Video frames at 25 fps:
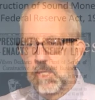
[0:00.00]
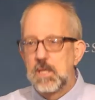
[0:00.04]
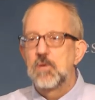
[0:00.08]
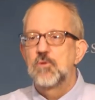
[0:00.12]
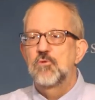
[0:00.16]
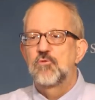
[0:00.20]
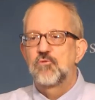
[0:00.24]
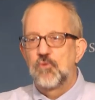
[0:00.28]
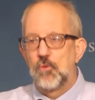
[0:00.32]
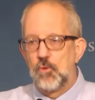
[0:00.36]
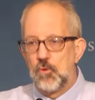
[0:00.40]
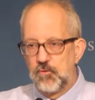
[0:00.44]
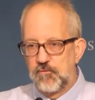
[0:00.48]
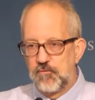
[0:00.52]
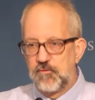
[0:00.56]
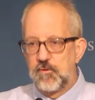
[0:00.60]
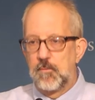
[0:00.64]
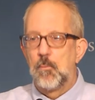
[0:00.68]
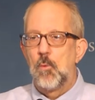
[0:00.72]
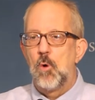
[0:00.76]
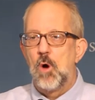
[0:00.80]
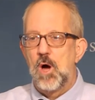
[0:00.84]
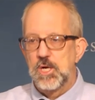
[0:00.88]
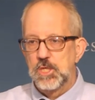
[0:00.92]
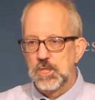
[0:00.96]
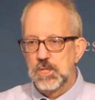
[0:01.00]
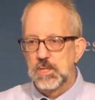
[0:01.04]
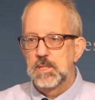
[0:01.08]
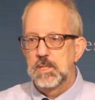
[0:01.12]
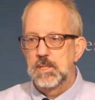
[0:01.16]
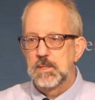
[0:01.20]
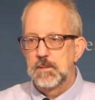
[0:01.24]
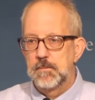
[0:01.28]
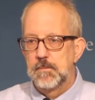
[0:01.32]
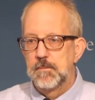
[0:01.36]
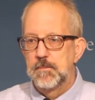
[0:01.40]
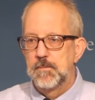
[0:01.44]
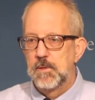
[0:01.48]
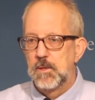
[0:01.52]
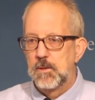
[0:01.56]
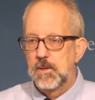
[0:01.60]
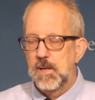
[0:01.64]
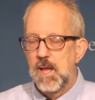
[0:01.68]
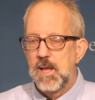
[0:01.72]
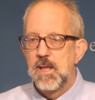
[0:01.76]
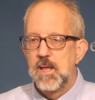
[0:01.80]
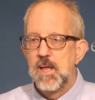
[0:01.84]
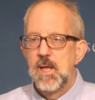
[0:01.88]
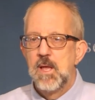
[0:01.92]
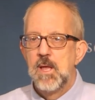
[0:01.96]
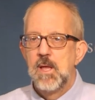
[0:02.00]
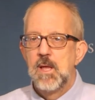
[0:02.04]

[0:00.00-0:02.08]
controlled from Washington. Okay.